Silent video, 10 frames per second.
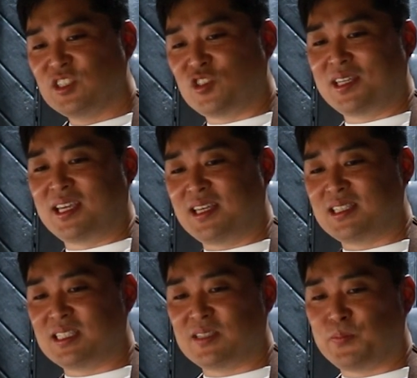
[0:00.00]

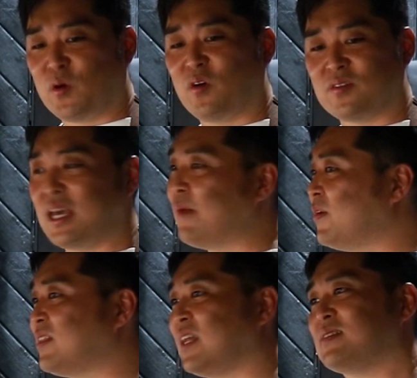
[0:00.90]
chickens, pork.
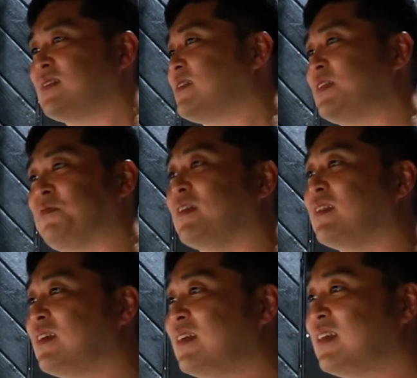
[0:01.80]
Every case is
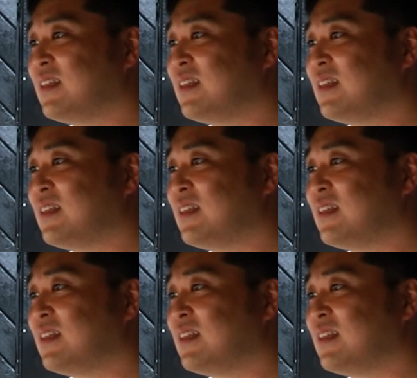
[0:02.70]
different.